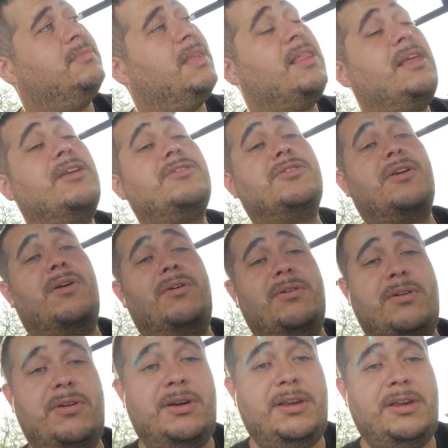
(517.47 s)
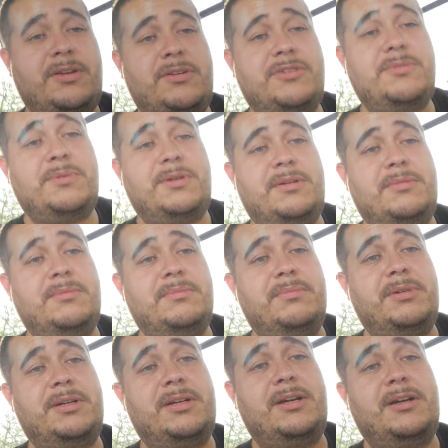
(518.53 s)
things are going good here as well.
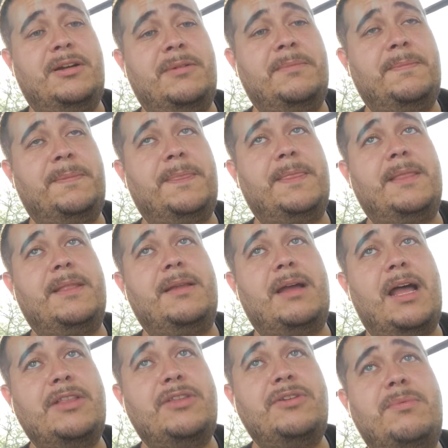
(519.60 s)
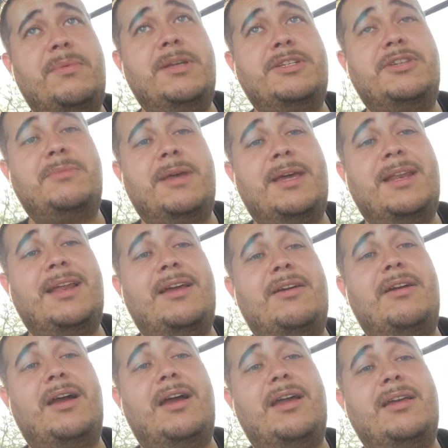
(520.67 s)
But I do miss you,
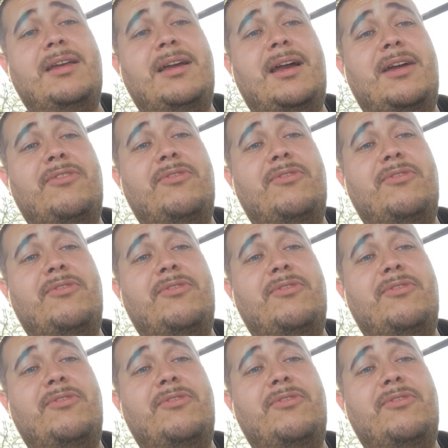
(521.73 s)
man.